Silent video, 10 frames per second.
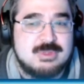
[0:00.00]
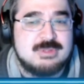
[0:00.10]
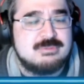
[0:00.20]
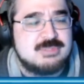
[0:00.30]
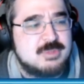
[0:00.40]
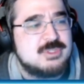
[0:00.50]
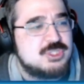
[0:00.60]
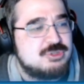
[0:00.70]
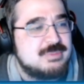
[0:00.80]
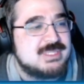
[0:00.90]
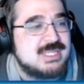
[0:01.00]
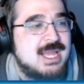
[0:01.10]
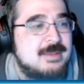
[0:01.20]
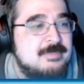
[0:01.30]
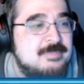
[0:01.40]
when someone streams a
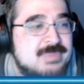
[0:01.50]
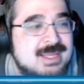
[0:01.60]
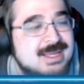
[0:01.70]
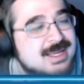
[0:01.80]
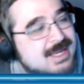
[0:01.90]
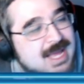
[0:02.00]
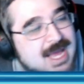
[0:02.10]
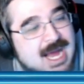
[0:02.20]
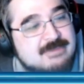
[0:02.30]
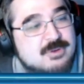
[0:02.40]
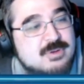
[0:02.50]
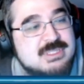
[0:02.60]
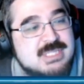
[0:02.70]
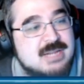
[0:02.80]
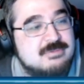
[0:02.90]
game, I've
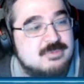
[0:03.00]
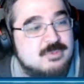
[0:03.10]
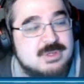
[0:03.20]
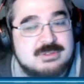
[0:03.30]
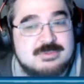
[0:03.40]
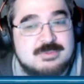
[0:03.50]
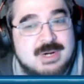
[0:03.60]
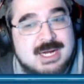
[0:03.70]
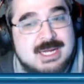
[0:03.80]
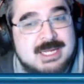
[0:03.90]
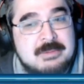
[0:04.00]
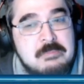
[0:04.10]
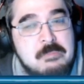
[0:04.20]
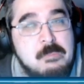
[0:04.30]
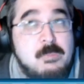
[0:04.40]
always kind of wondered why,
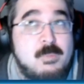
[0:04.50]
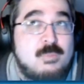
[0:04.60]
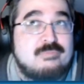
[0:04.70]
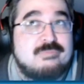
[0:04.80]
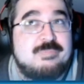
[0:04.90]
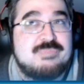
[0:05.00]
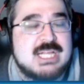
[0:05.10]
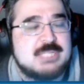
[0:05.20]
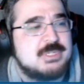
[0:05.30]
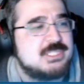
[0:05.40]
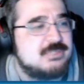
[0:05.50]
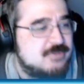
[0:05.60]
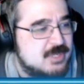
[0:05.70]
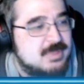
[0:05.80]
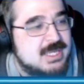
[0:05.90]
especially
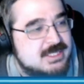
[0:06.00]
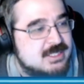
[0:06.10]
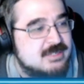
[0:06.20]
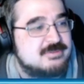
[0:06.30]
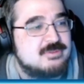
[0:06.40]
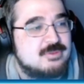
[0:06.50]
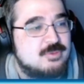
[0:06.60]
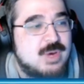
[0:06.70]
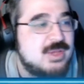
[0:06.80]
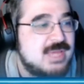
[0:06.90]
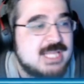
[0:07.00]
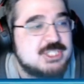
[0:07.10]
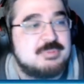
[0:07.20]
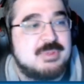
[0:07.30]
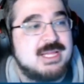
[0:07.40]
free to play stuff, why you can't
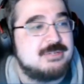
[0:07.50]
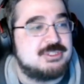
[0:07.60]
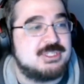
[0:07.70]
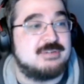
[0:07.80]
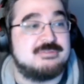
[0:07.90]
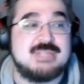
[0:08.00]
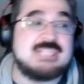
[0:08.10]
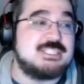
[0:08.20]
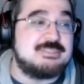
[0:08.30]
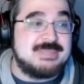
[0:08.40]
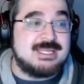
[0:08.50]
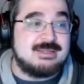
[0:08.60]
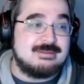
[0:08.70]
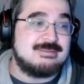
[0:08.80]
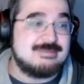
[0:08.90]
just play it yourself. That's just
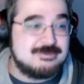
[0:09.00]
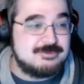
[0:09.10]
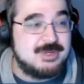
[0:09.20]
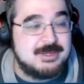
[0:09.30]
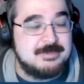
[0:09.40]
me, right?